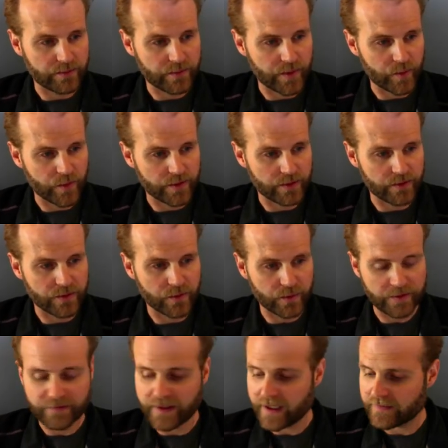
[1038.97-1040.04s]
memristors with
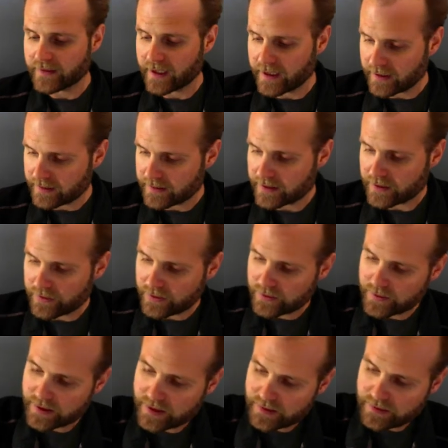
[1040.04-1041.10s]
a 5K series
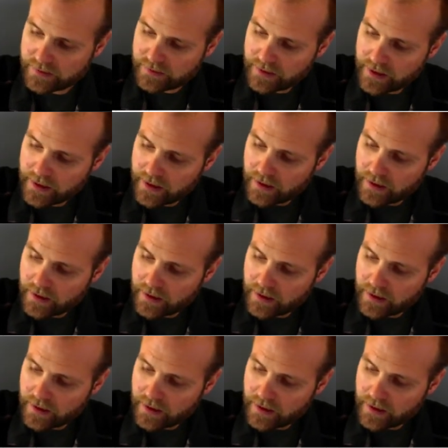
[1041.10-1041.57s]
resistor,